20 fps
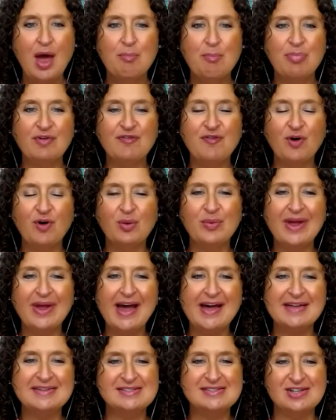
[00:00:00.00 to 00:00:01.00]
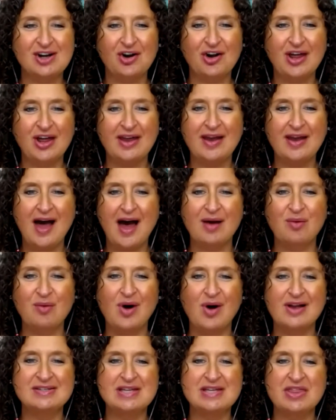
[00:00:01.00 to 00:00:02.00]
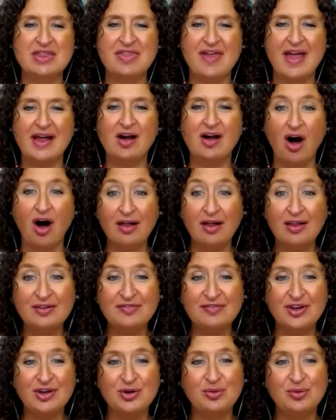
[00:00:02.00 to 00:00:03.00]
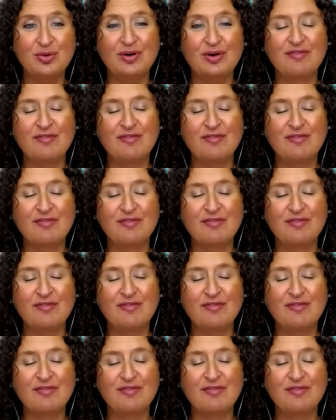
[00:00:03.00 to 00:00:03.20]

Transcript: Before we get started, I want to thank all of you